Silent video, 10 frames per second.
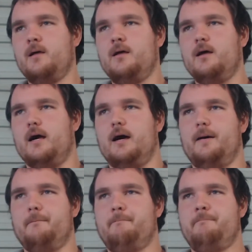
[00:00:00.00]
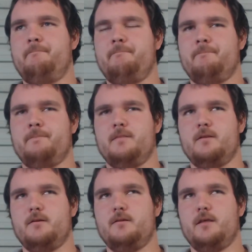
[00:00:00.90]

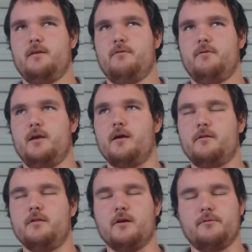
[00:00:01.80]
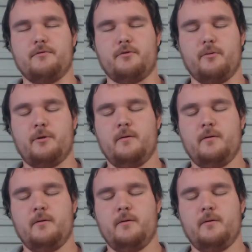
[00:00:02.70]
Did they get rid of it? Yeah, I think they got rid of a crewman.